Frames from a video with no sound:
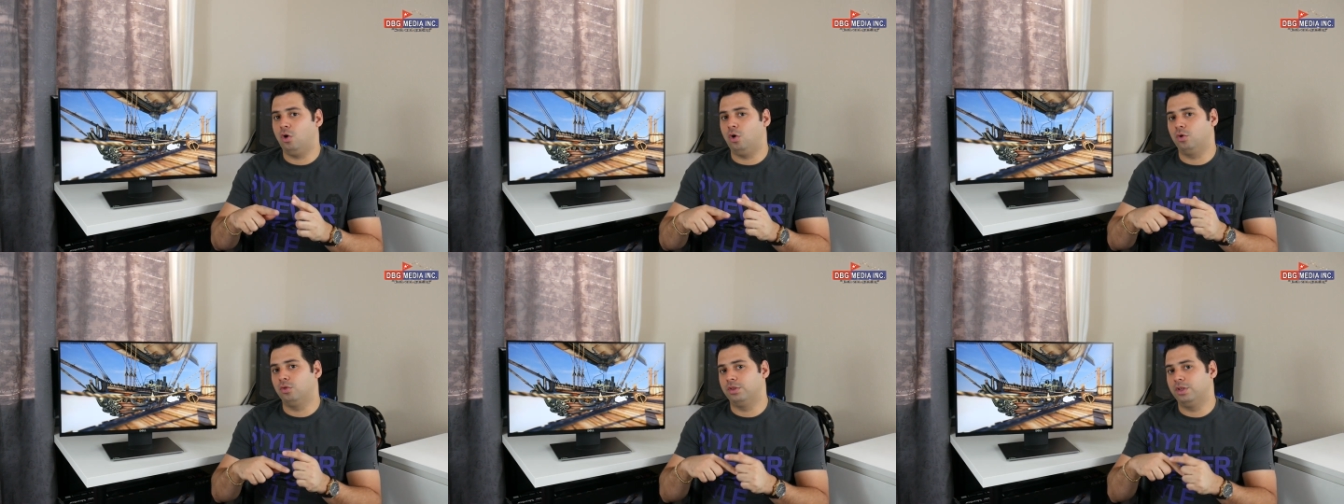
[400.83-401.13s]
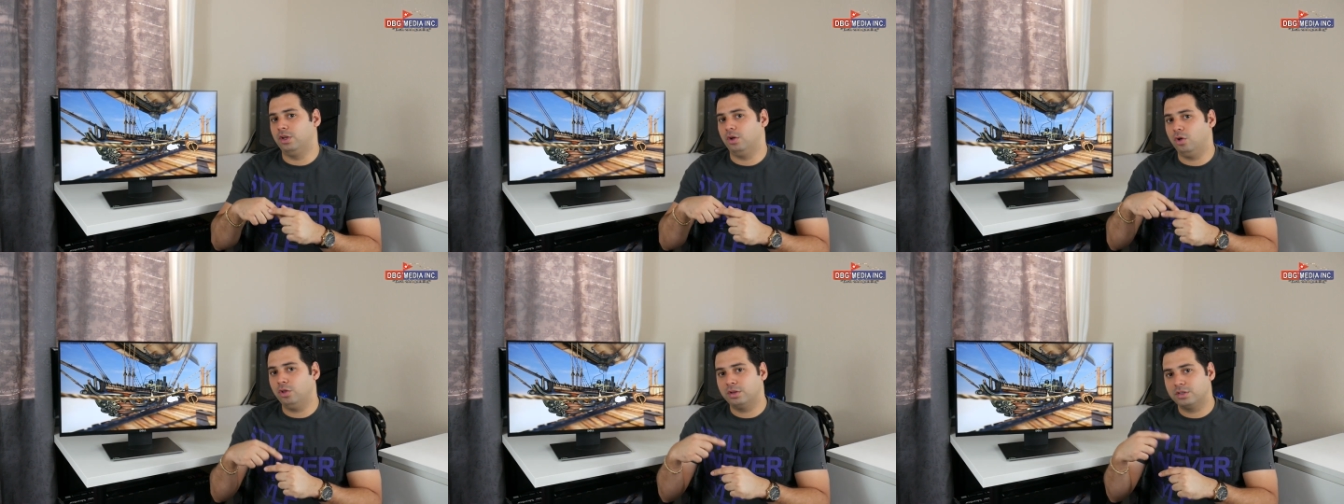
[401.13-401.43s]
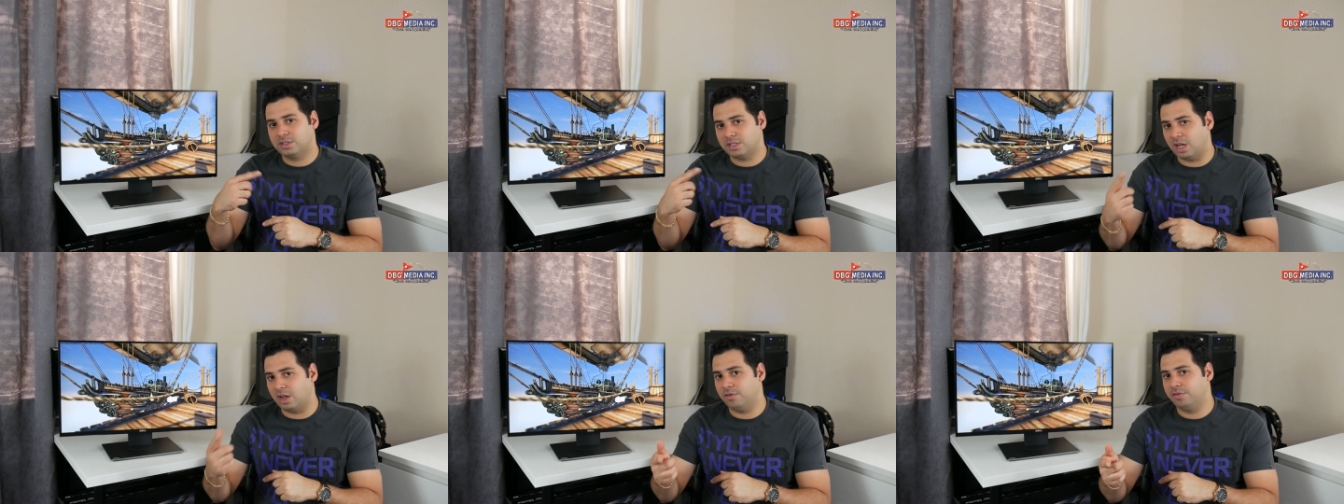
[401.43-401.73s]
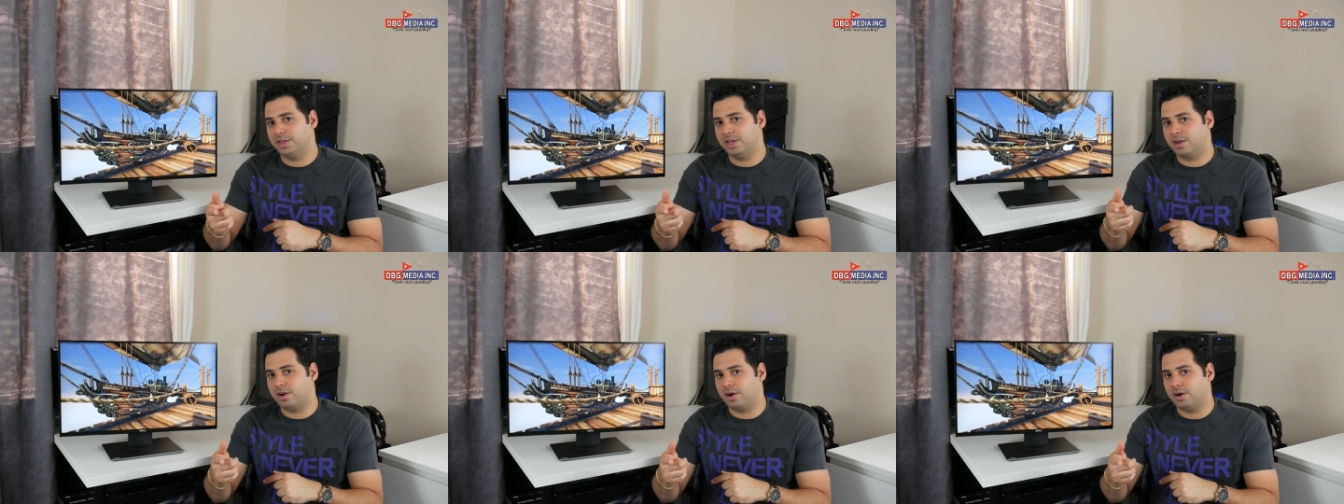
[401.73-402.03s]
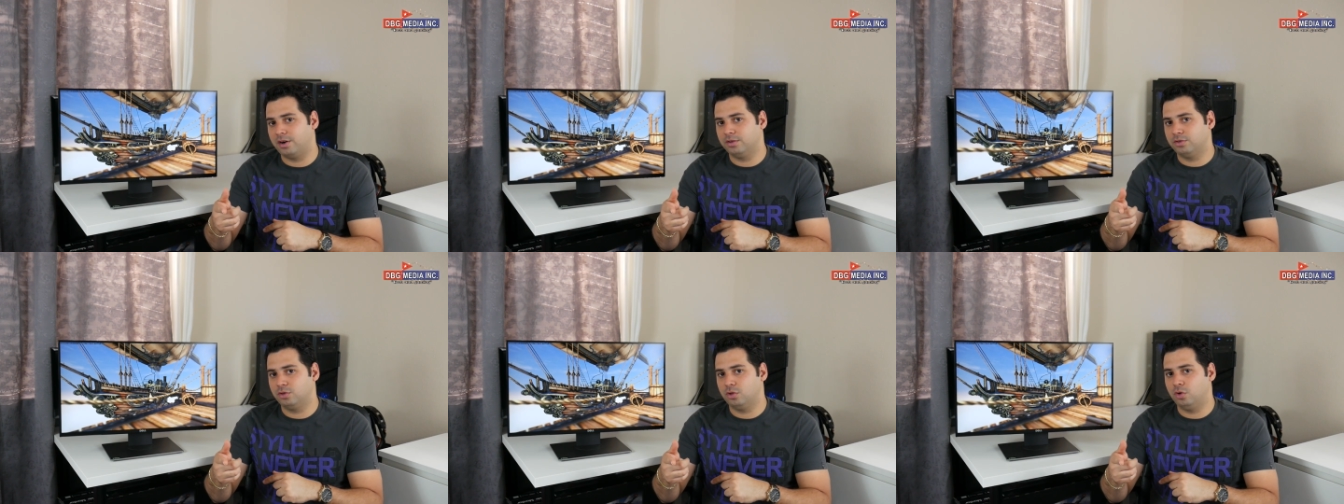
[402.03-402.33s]
on the other side of the
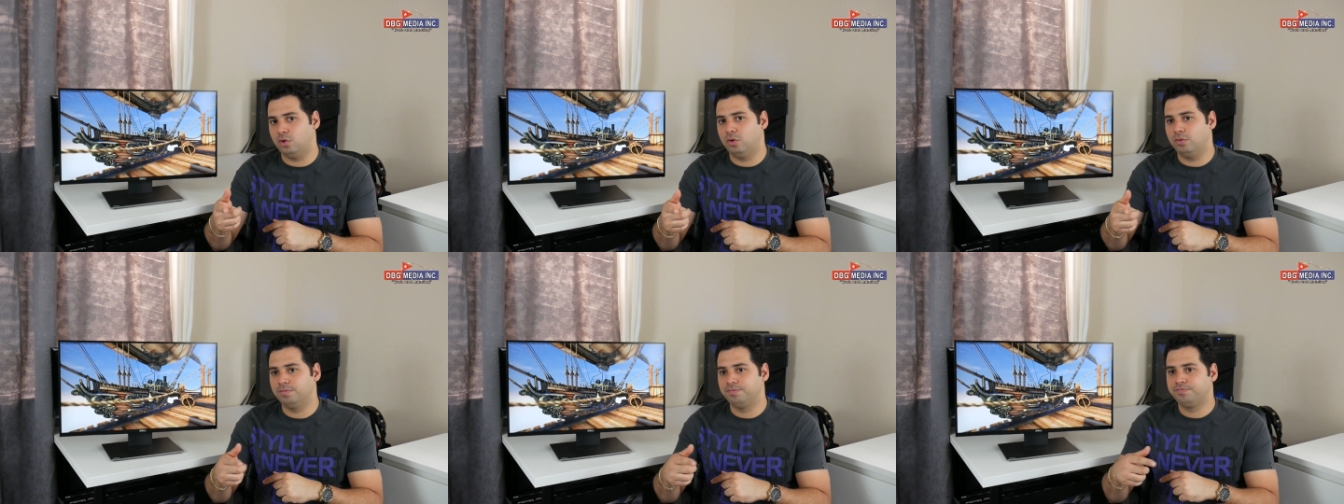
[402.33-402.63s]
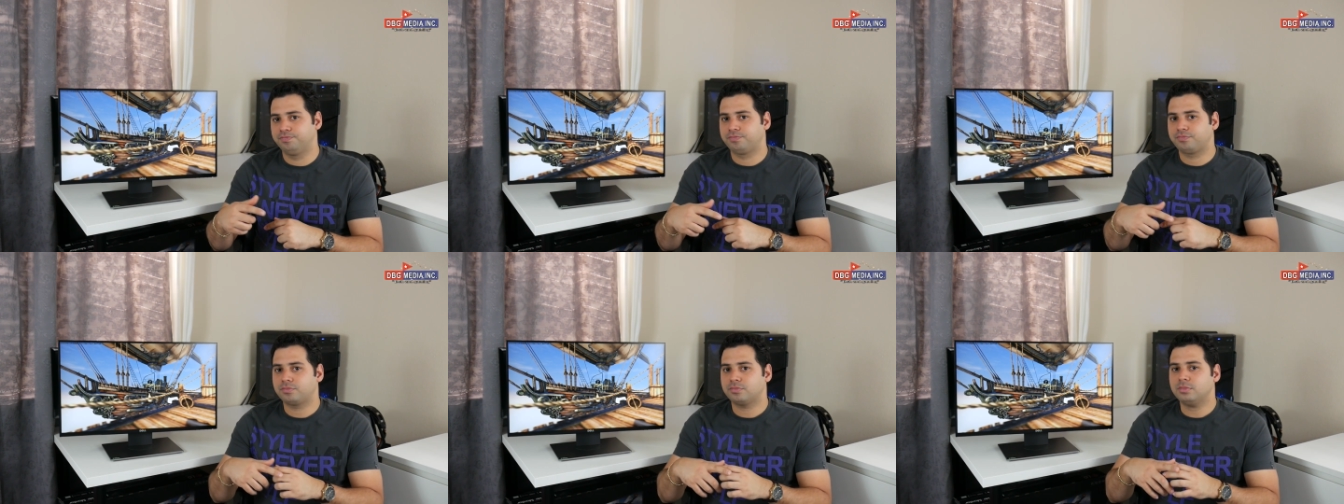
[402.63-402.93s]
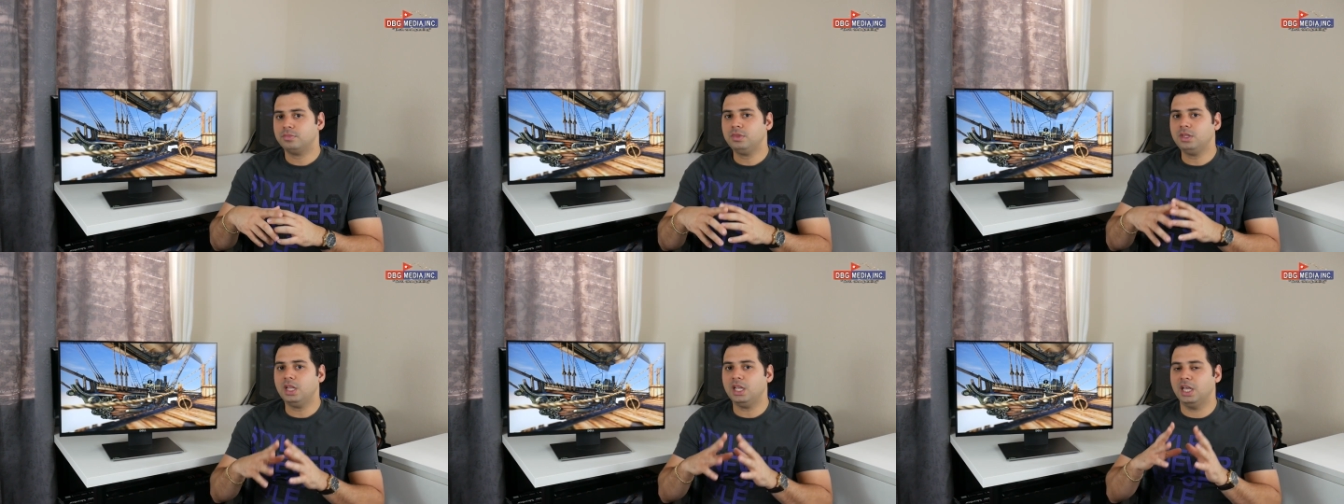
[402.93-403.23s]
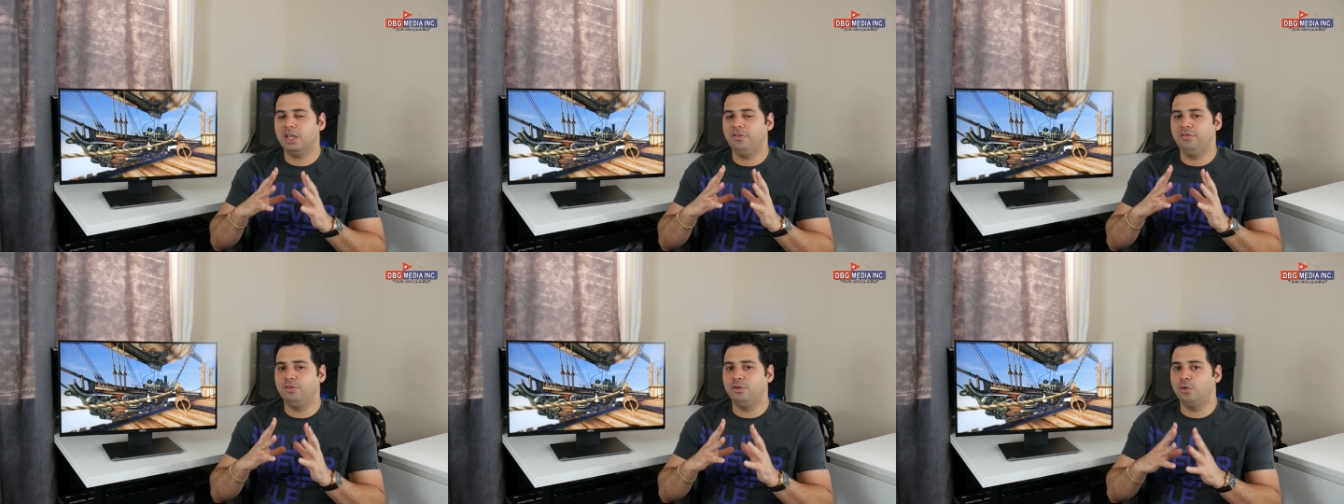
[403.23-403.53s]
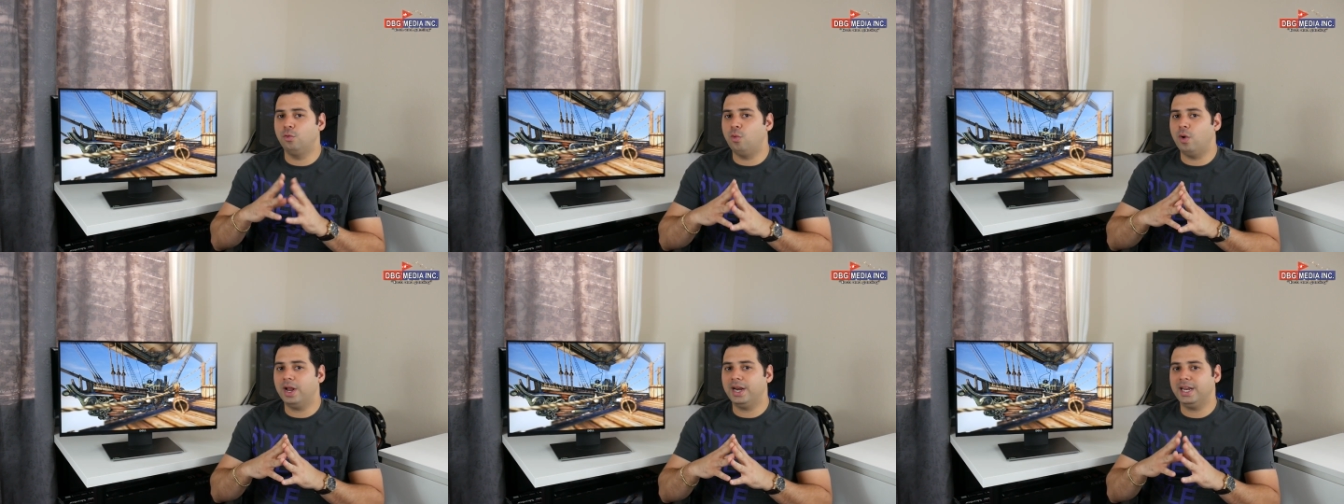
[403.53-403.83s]
card though, if
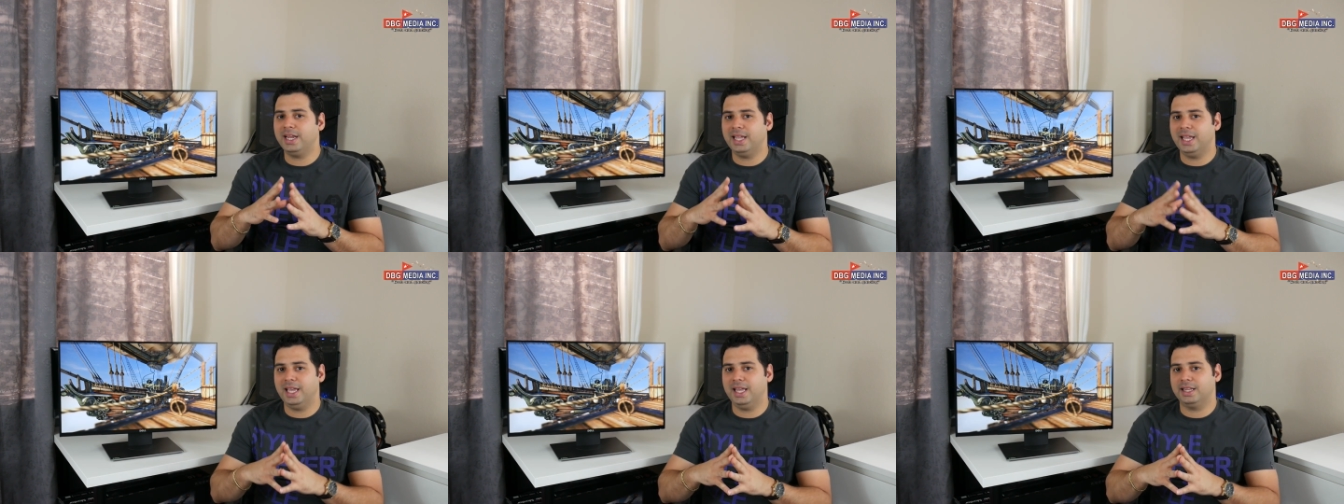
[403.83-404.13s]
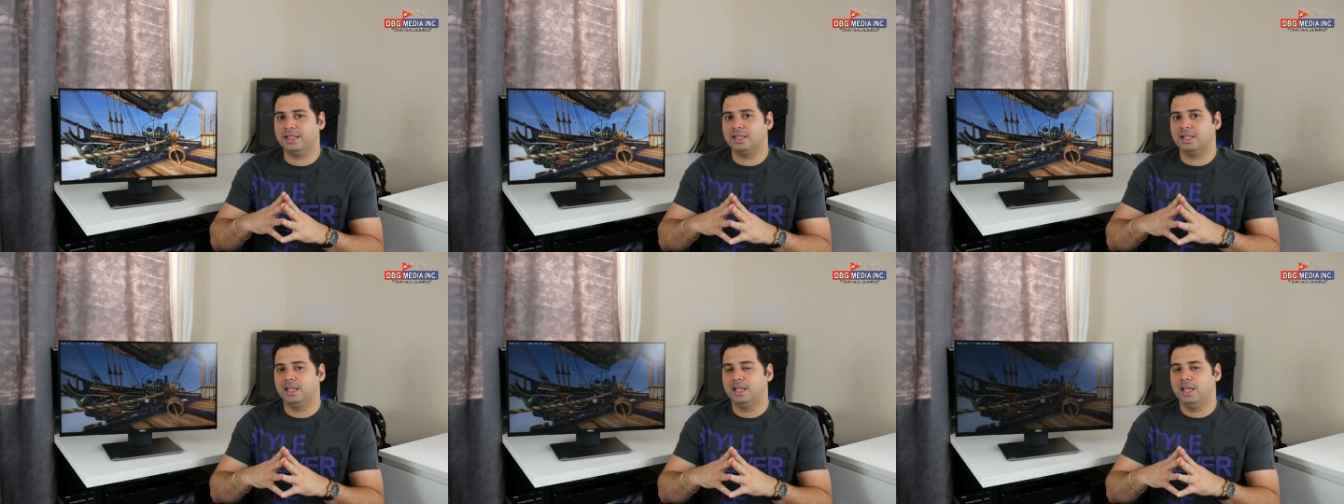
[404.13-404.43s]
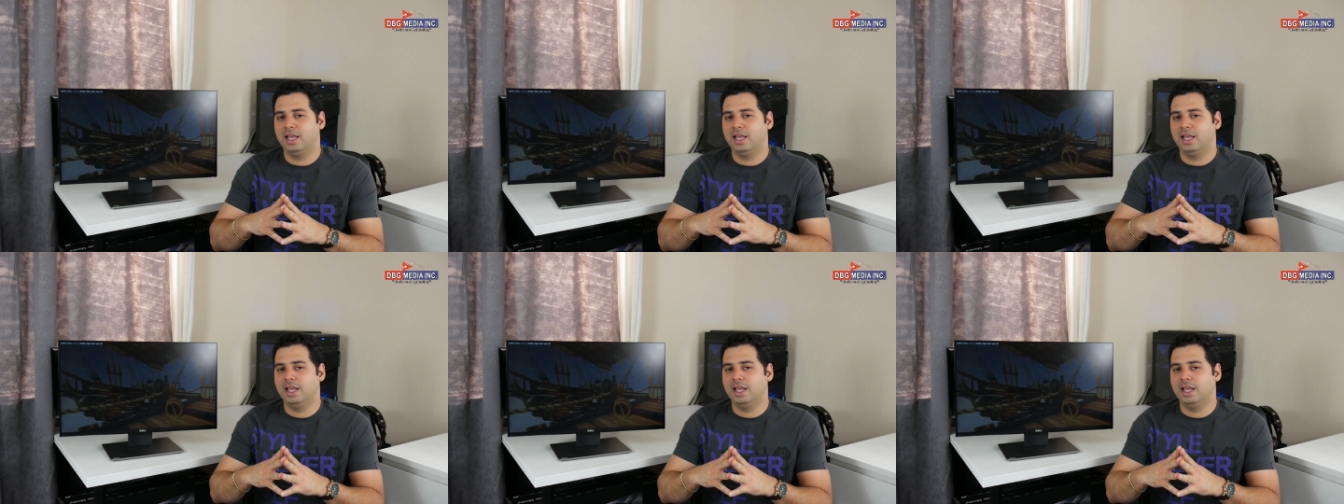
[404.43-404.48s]
you wanna get